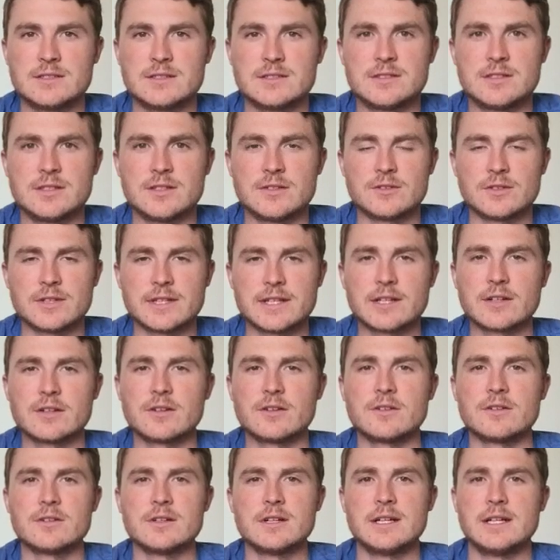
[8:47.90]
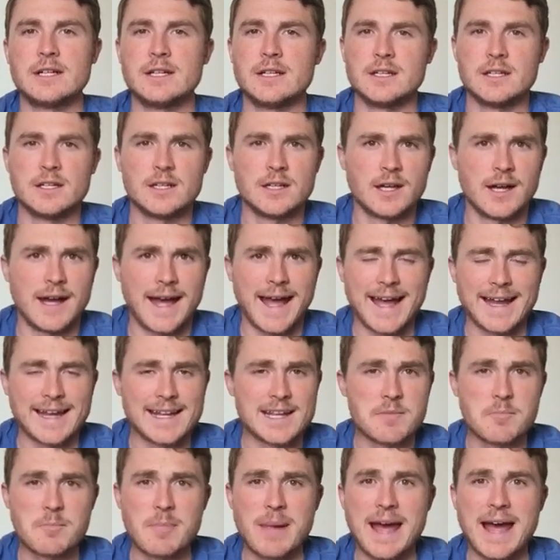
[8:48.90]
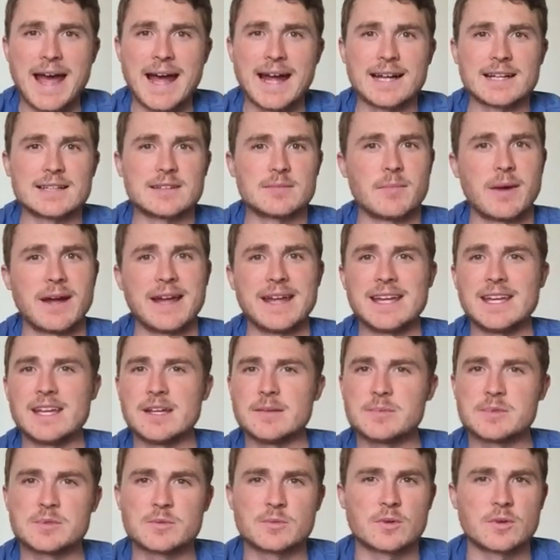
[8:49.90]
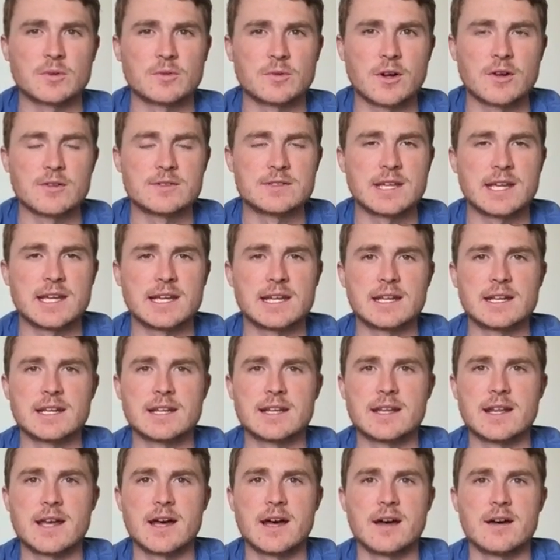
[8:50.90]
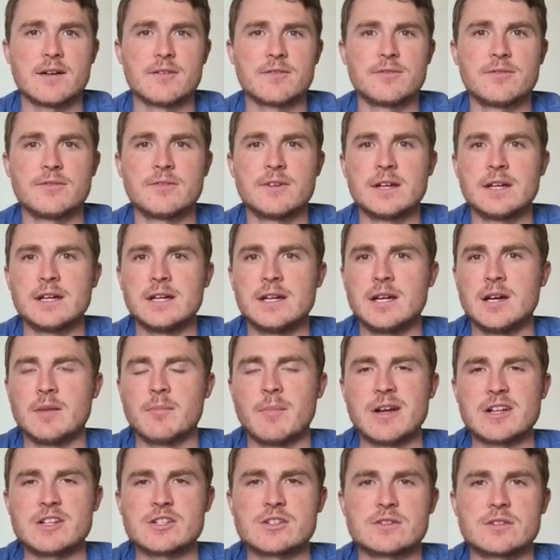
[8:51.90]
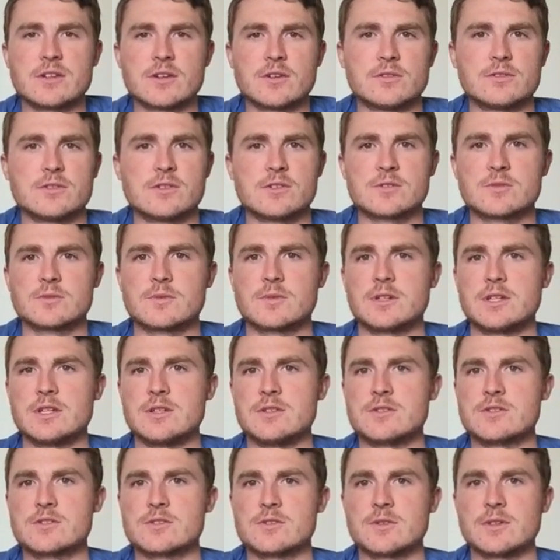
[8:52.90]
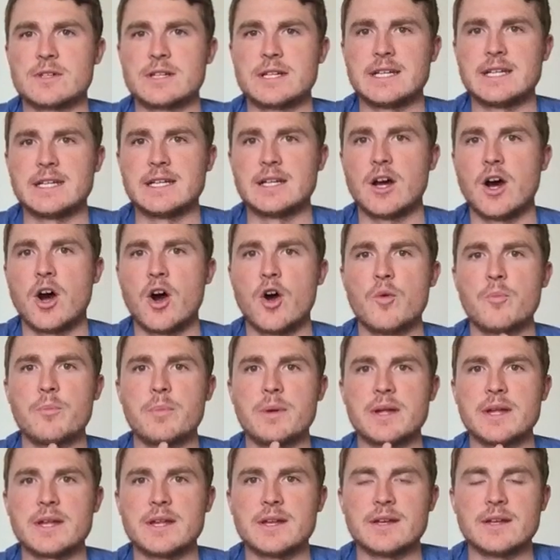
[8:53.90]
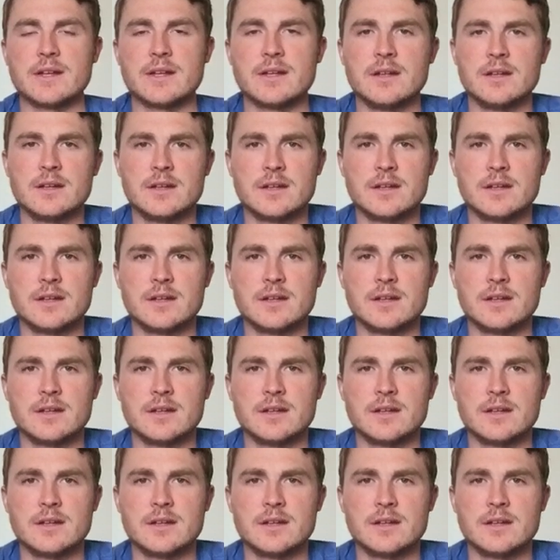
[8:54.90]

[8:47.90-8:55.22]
too little. At impact, my hips weren't rotated enough. My shoulders were usually open.